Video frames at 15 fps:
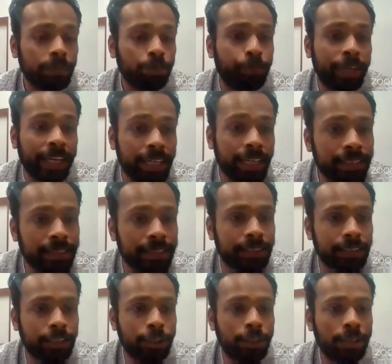
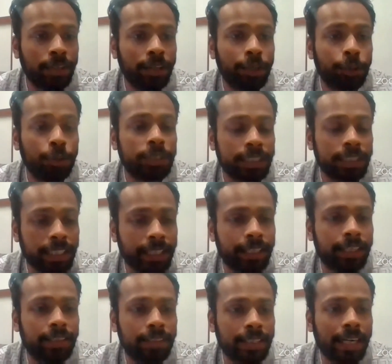parents to
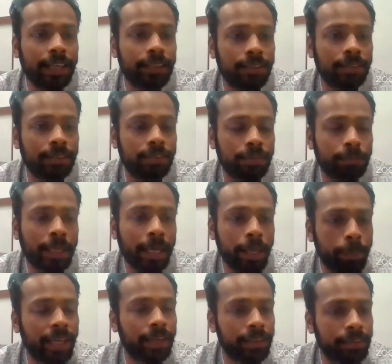say that, hey
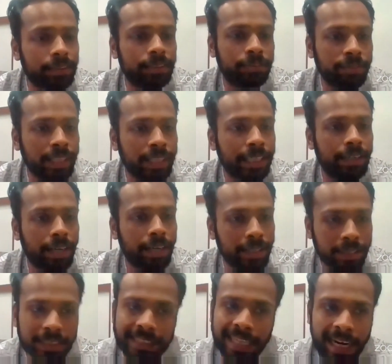parents, we
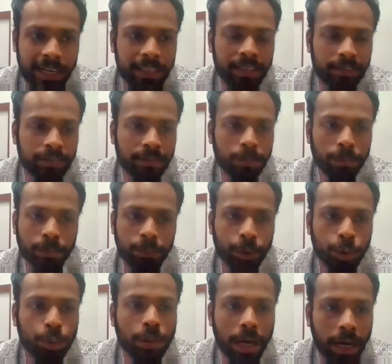understand
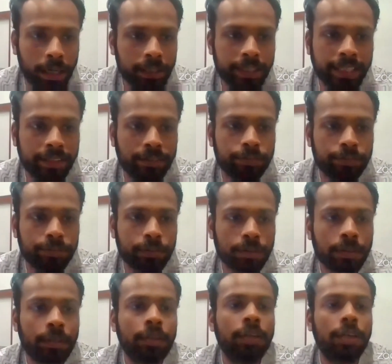you can't give
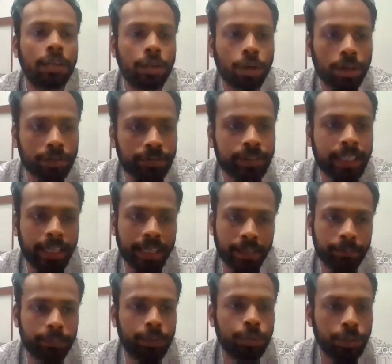a lot of
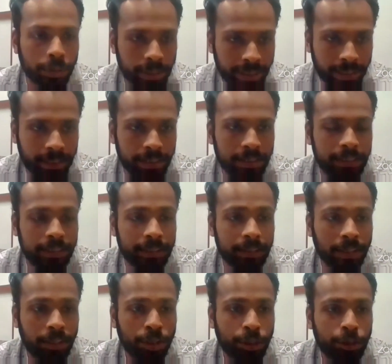time to your kids,
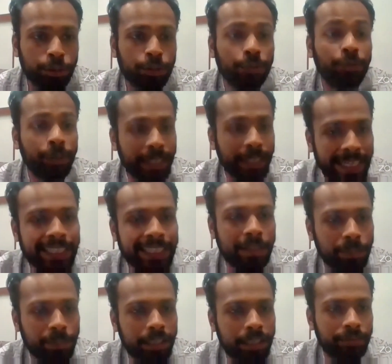so we are
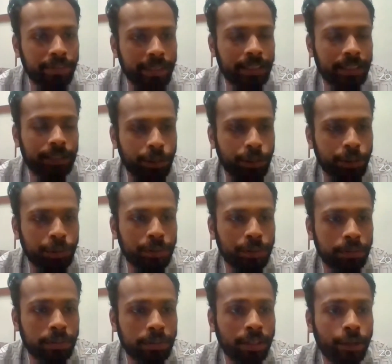coming up with a
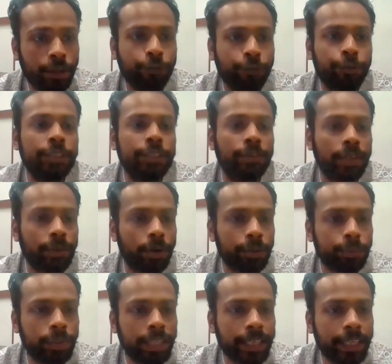solution which will
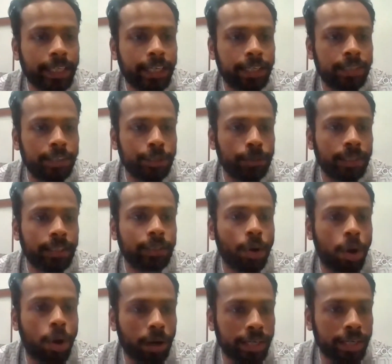not only cater to their
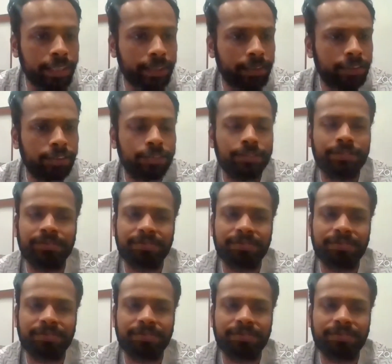cognitive,